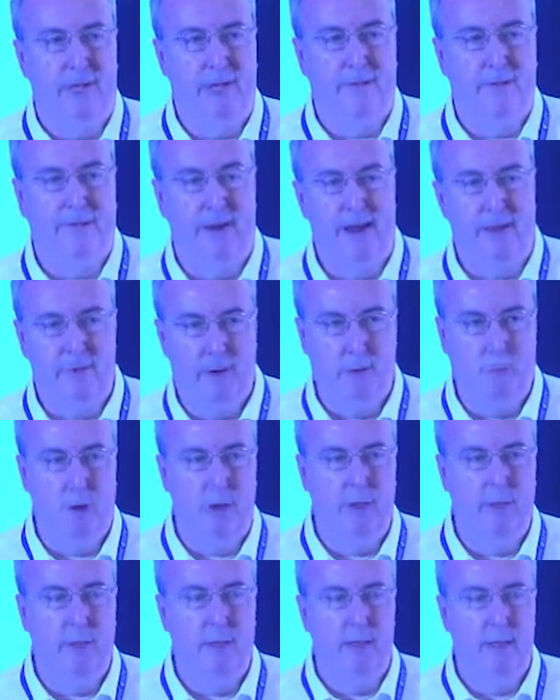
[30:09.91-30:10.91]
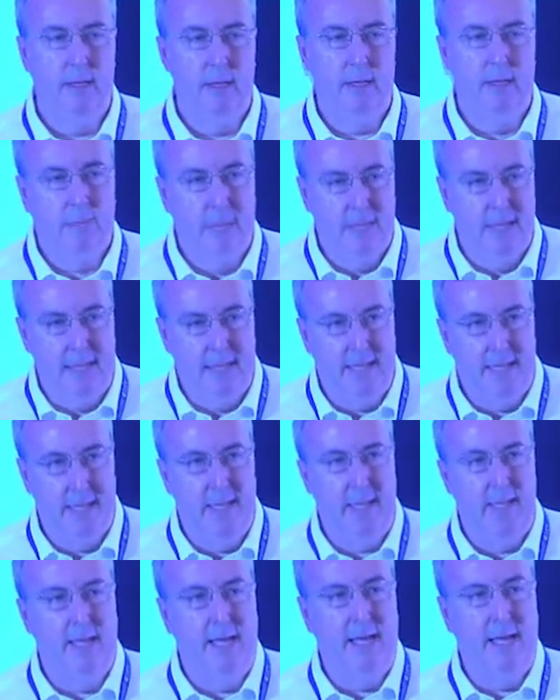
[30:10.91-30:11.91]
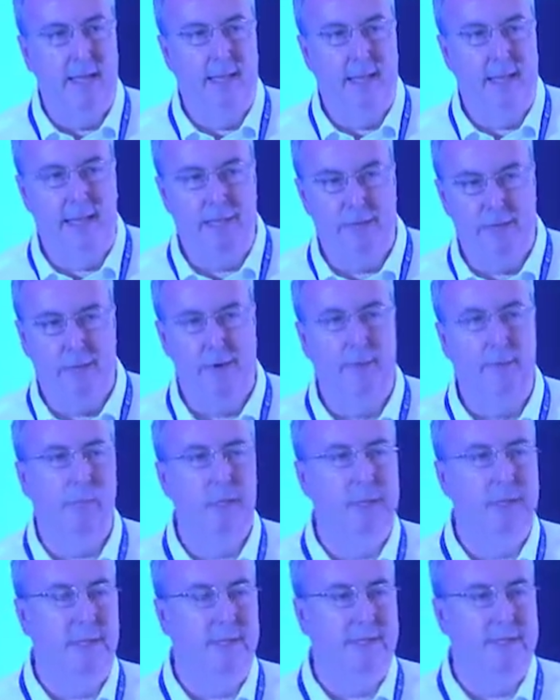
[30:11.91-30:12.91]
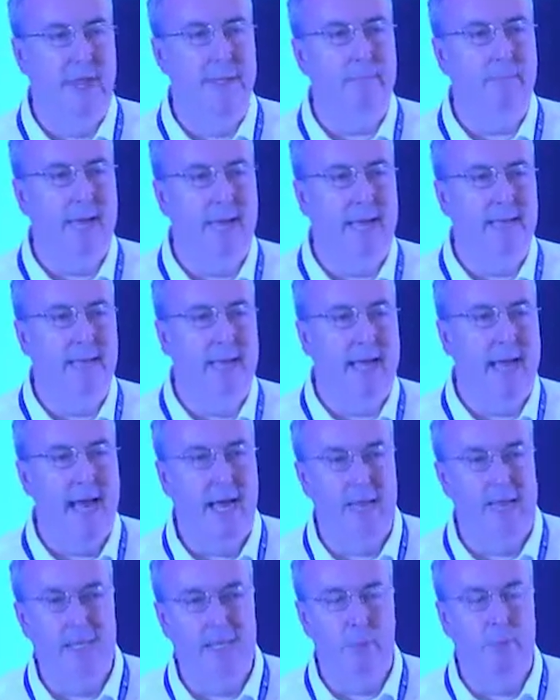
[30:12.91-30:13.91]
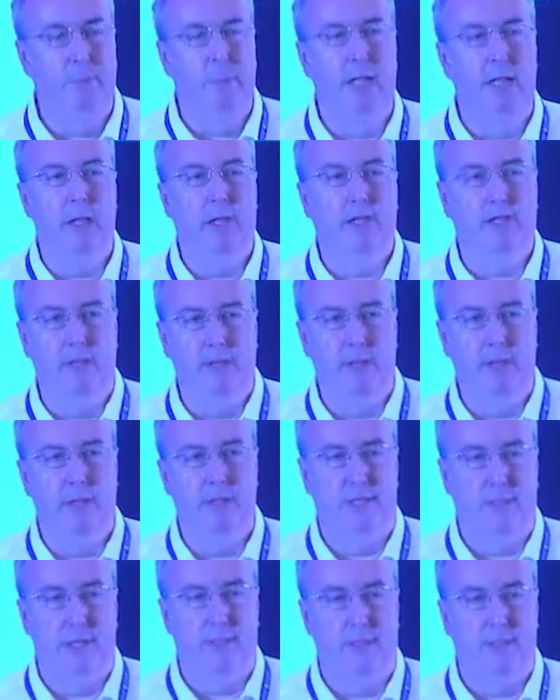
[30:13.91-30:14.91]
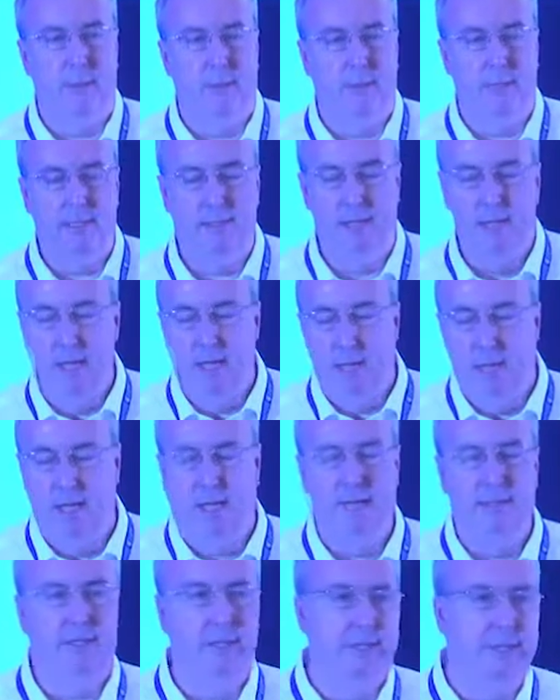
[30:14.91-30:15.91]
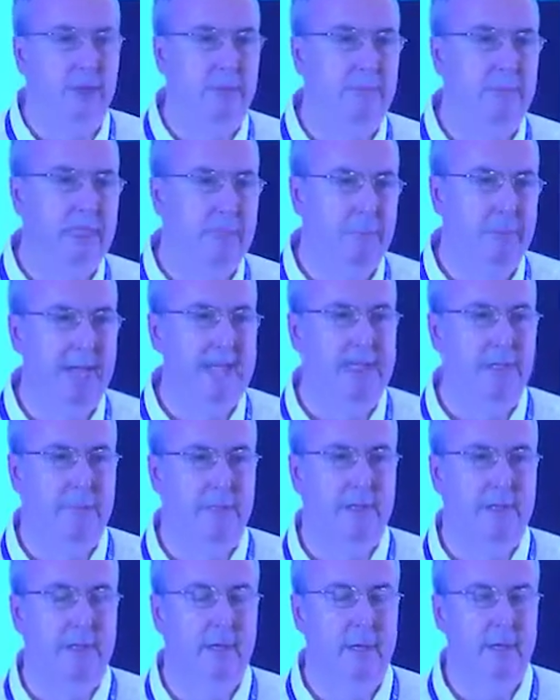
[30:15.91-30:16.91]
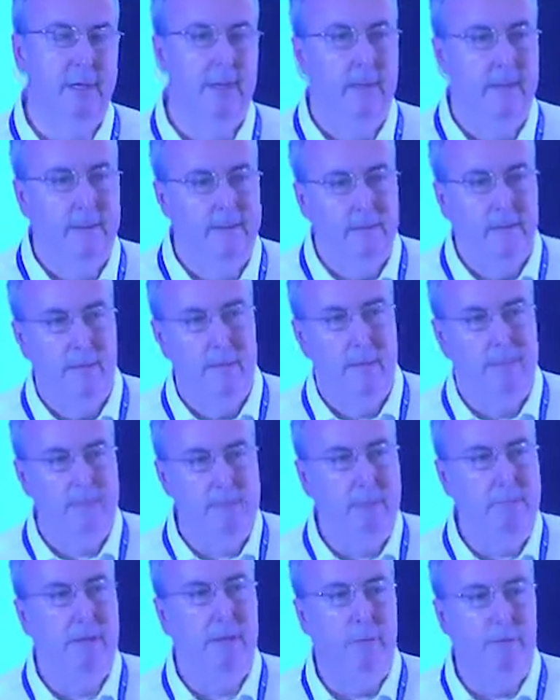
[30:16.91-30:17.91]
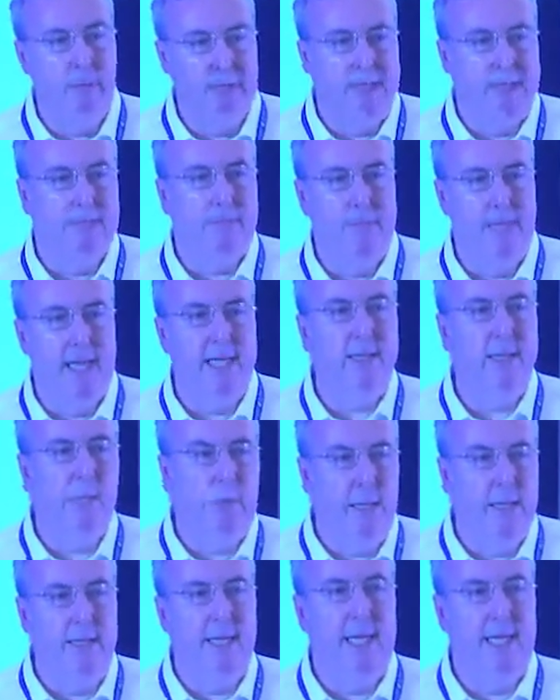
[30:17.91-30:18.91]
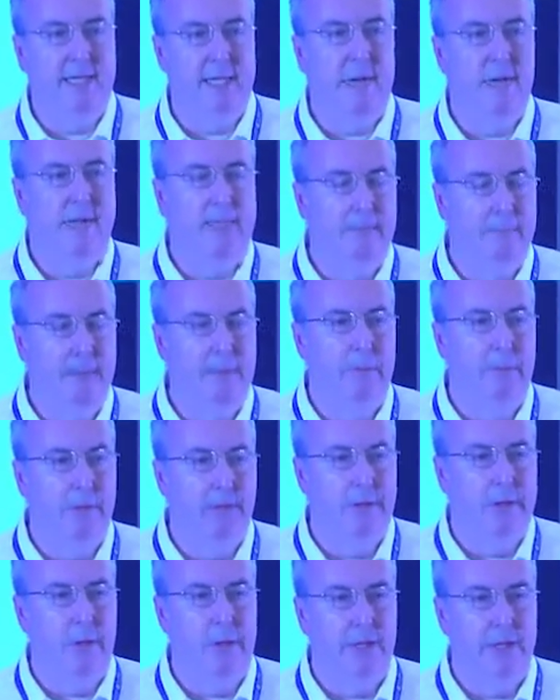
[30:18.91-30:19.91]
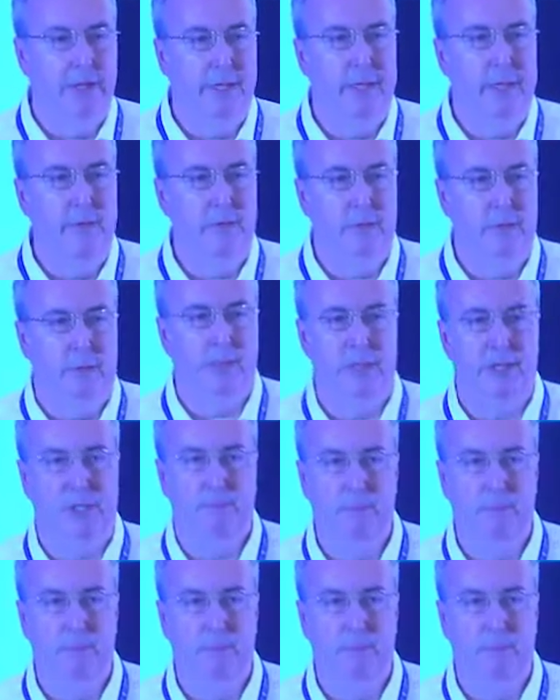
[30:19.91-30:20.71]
for everyone, but in the interim, which could take many decades, there would be lots of losers from it because of the job displacement. The people who were displaced weren't necessarily the people that got the new jobs.